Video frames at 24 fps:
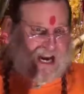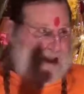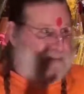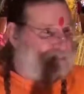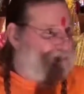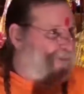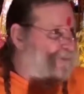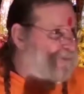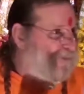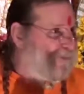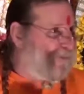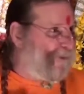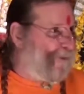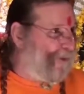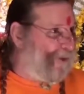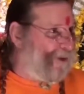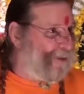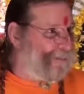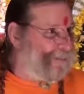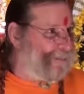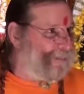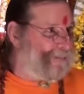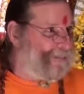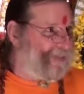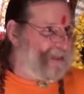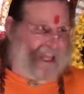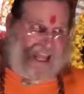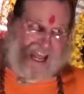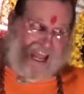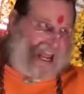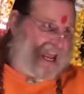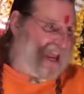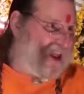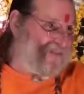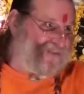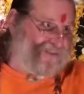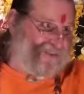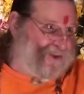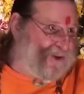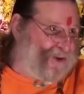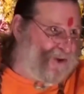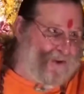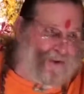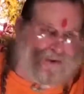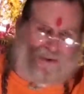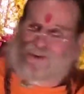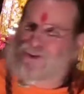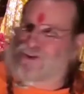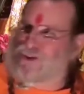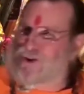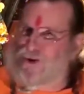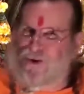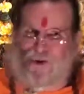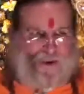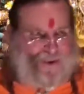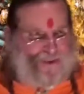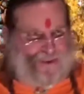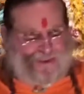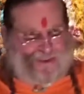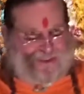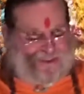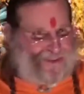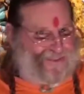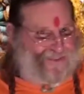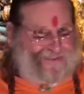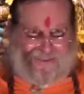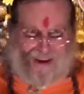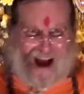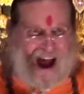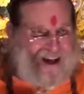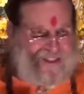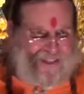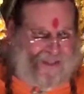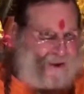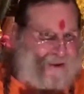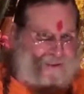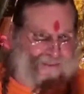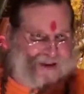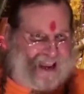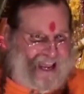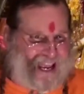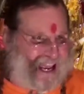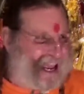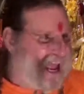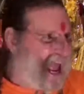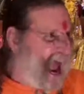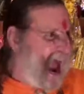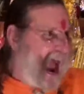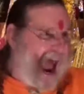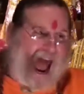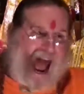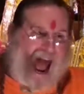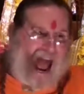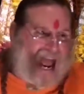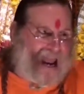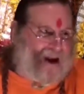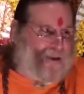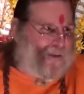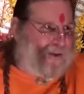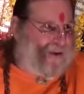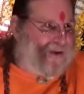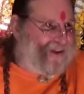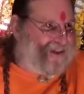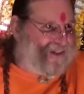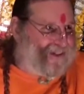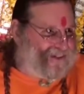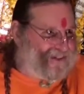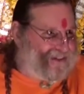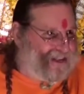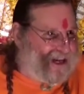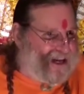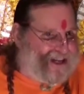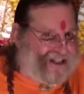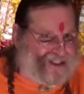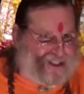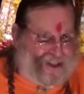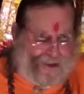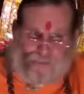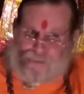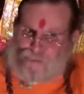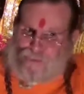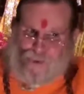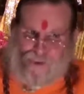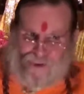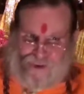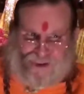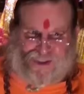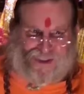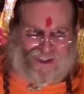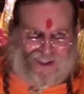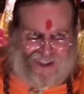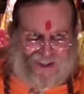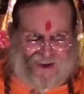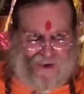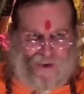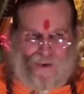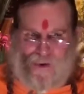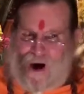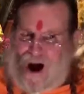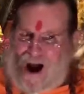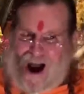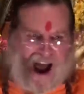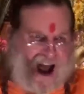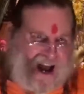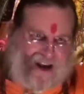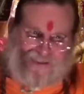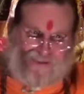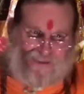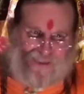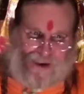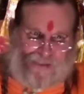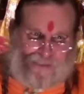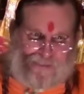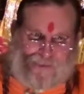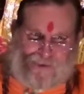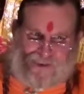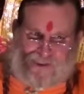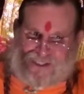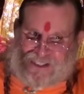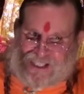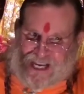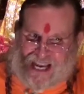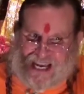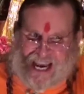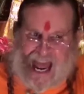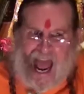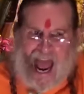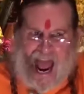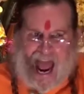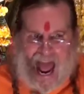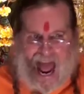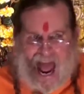I perform. If you choose to follow me, I will support you 100%.